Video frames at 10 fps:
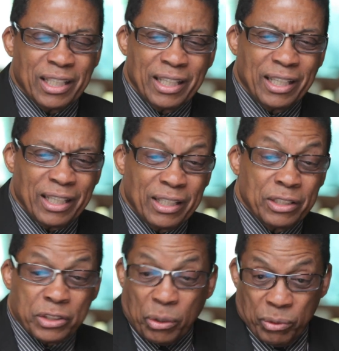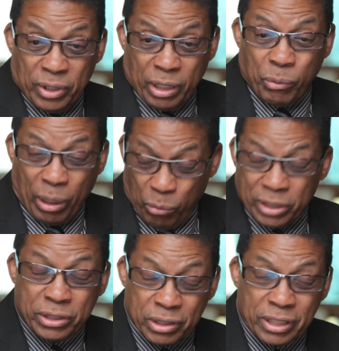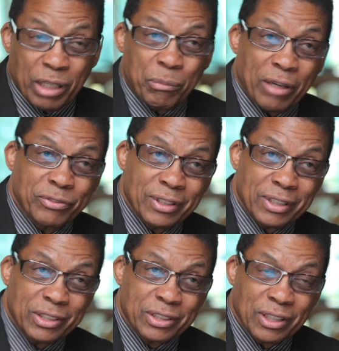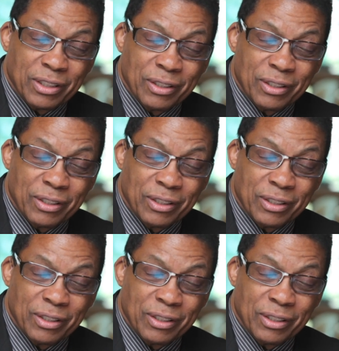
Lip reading: And so anyway, I went to him after this